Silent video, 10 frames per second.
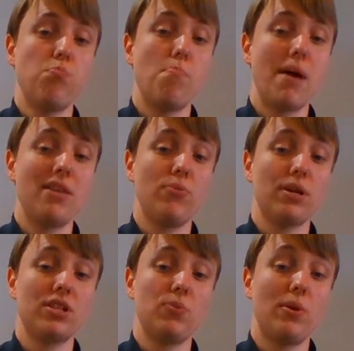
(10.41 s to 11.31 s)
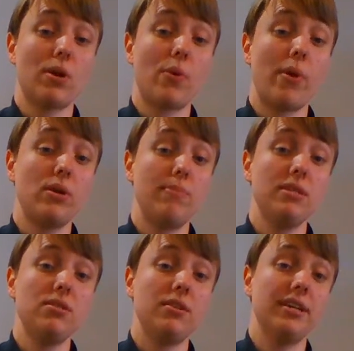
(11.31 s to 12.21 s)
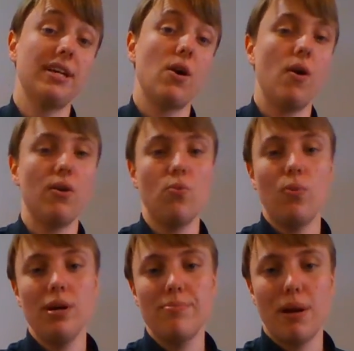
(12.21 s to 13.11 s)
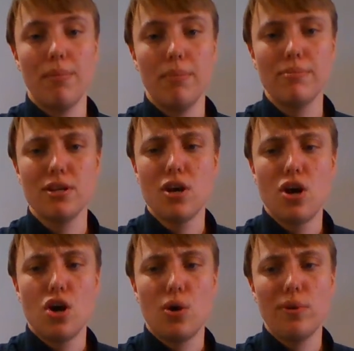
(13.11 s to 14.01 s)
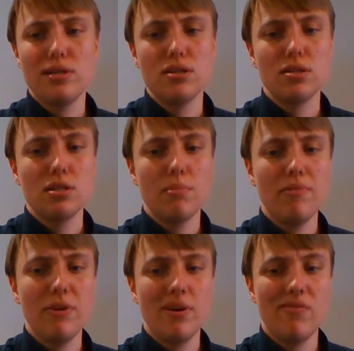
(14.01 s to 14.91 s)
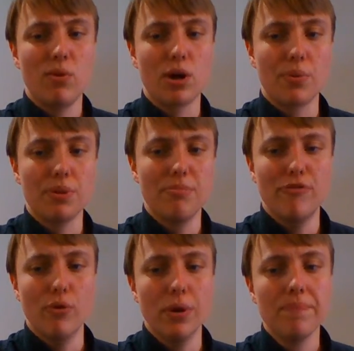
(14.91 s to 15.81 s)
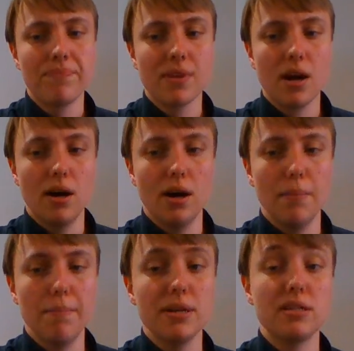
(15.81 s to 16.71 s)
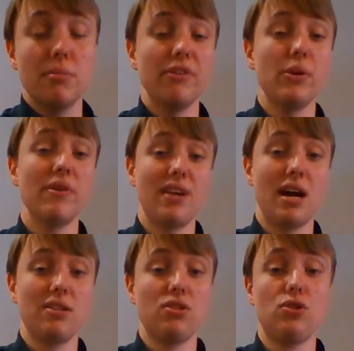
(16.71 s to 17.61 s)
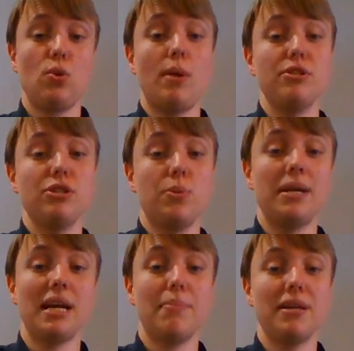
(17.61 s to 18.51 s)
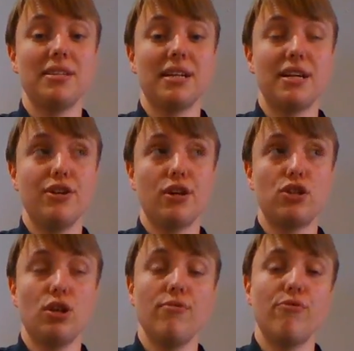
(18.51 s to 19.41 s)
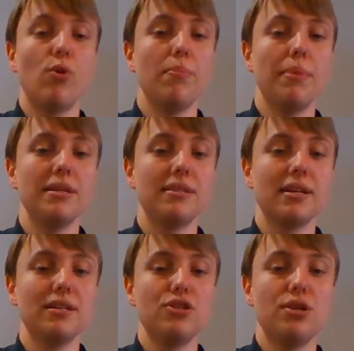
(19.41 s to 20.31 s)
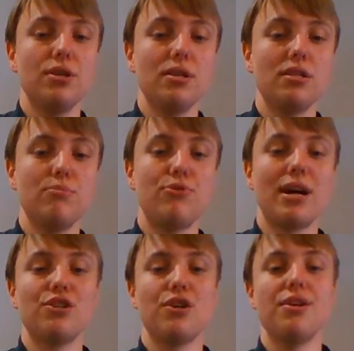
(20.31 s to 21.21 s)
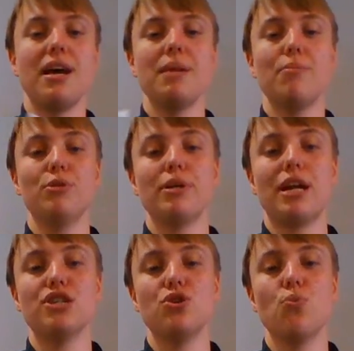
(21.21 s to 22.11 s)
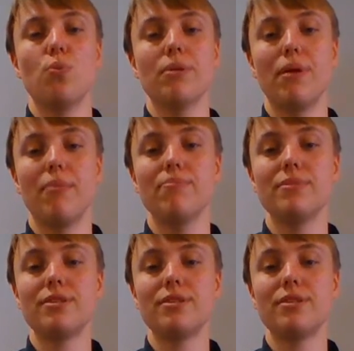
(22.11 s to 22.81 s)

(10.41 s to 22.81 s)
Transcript: math work this week, we're going to be starting on word problems, which some of you have worked with before, um, but some of you have not. So I'm just doing a basic introduction for basic addition, subtraction, and multiplication word problems